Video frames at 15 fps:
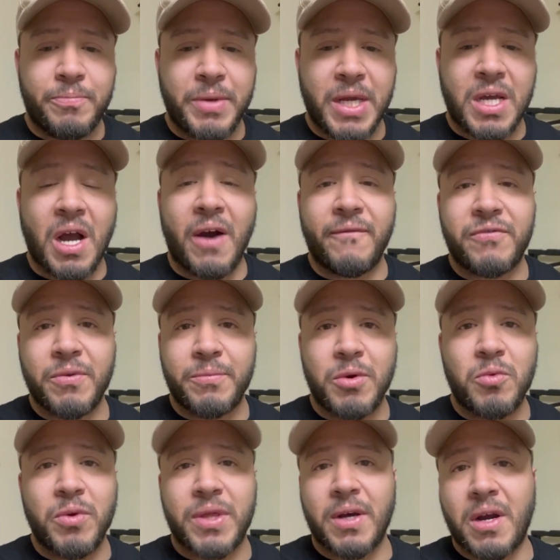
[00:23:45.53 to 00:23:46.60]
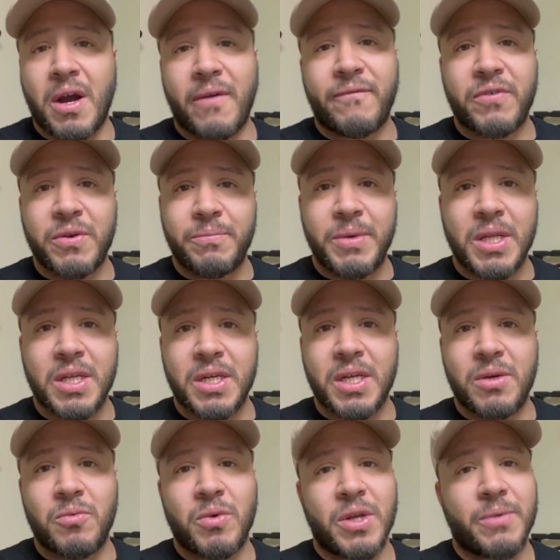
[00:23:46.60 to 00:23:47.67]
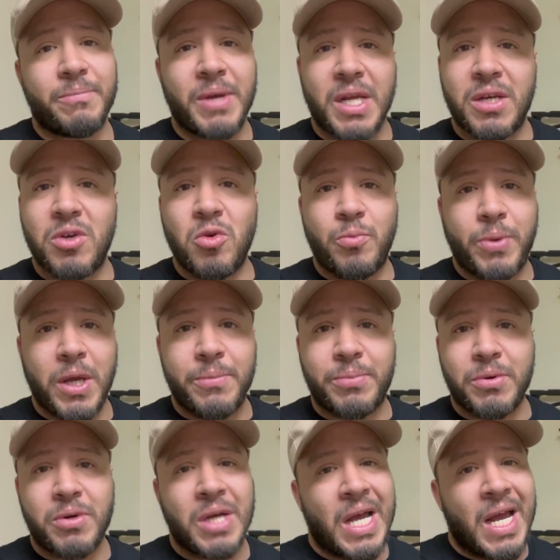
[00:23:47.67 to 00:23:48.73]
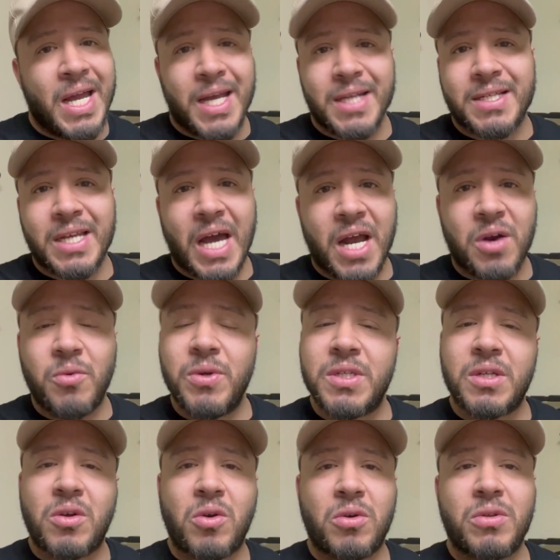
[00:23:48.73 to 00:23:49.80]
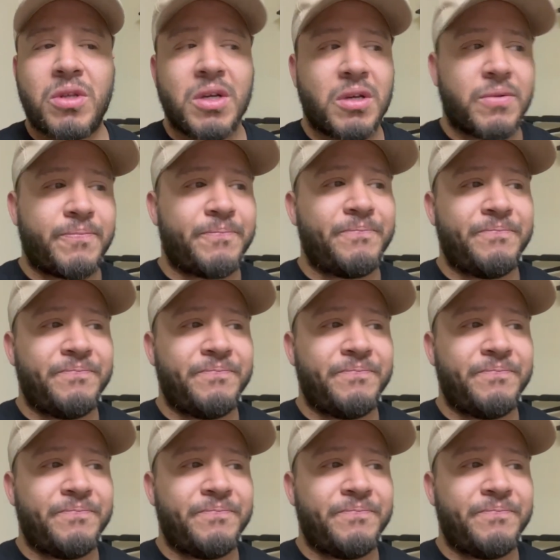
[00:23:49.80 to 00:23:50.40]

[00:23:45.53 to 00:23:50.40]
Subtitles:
comfortable with uncomfortability. When you're meeting new people, it's not always the